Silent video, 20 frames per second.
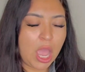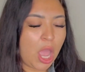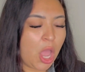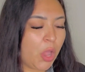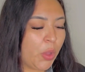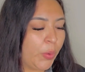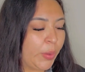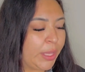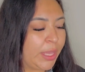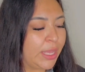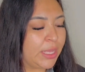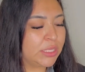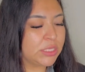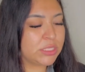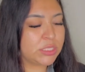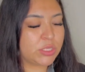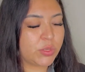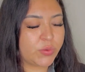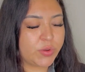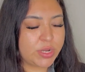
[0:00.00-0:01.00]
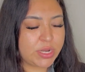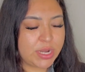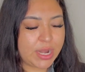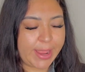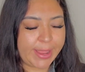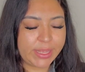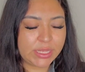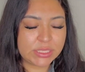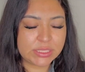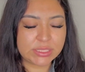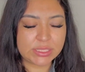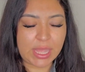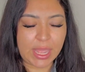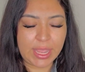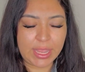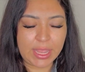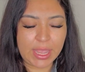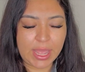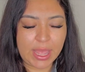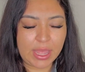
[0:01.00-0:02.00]
Okay, so next I
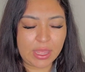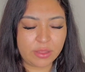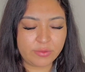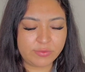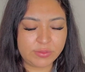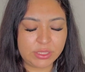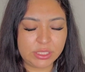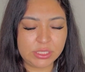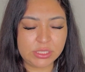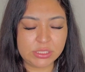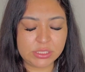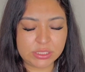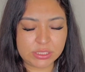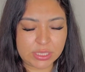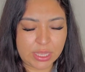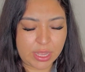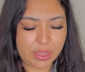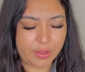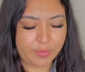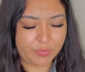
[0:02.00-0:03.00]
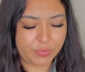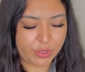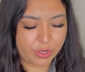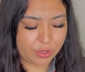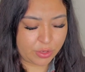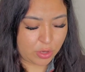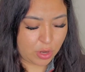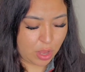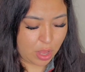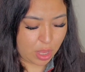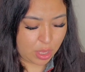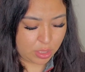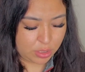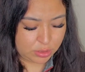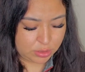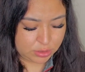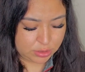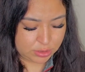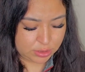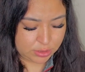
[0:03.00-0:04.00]
have this, they're
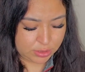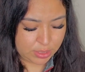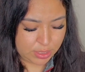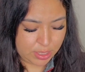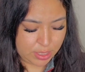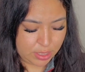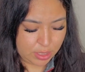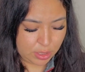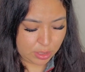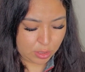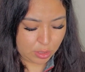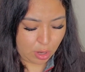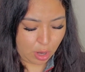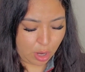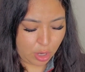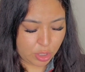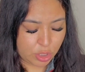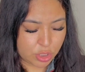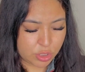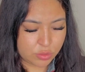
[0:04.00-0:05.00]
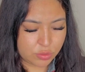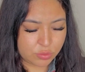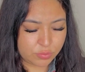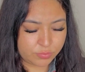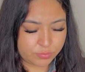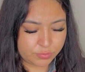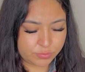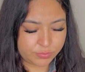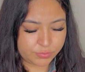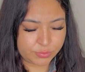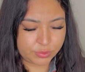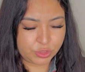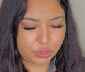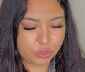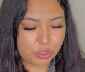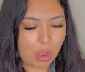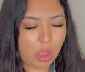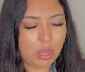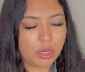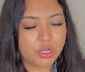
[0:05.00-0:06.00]
called cargo
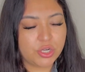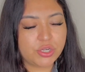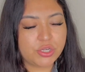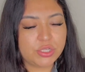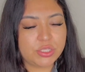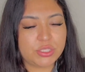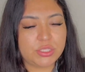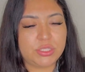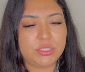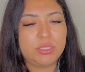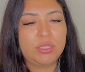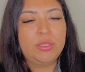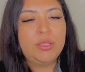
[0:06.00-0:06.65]
joggers.